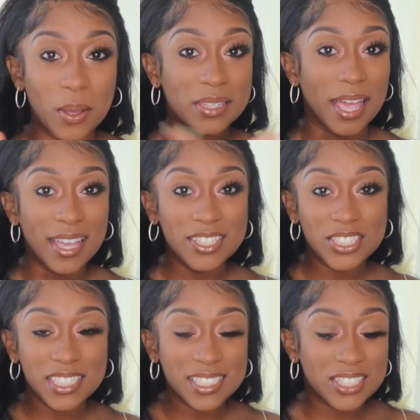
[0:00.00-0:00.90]

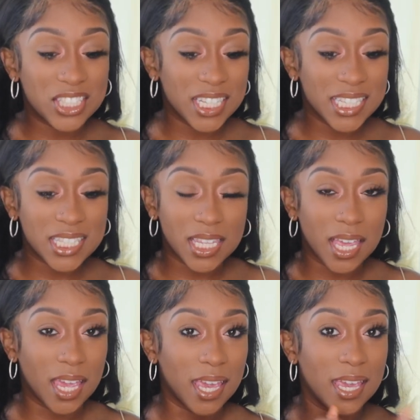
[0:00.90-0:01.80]
Lashes just
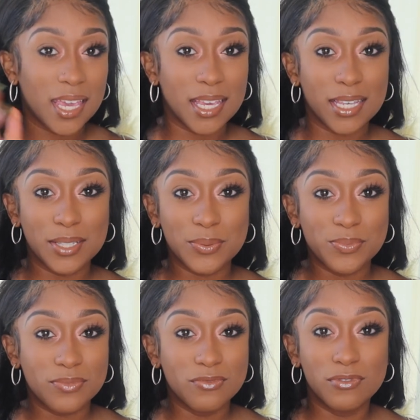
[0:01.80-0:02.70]
like
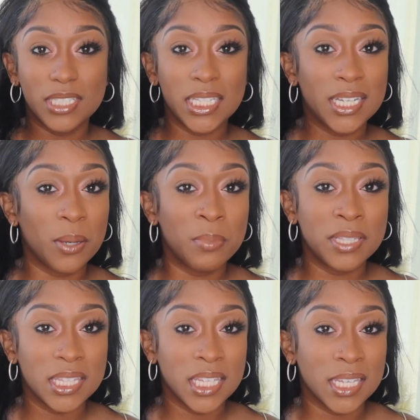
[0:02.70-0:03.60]
really
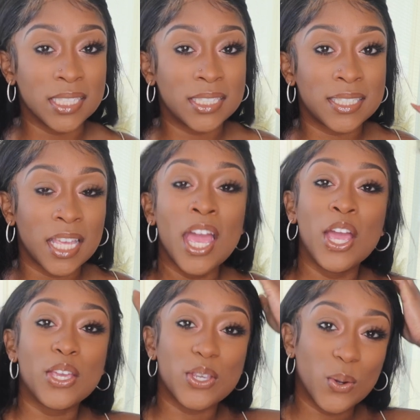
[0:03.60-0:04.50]
completes
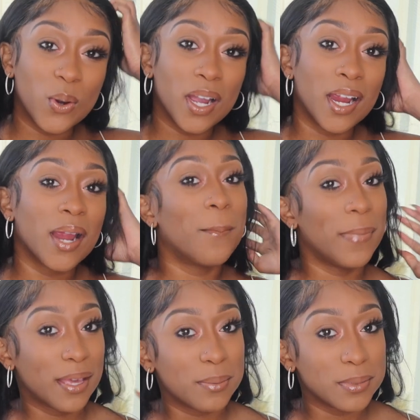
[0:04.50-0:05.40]
your
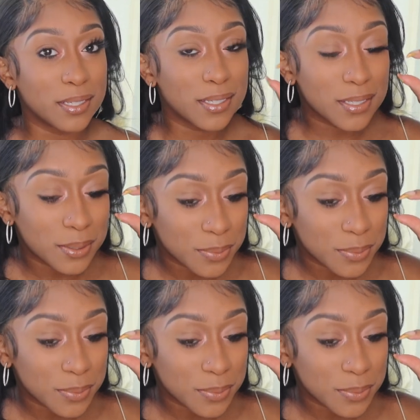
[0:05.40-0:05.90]
makeup look.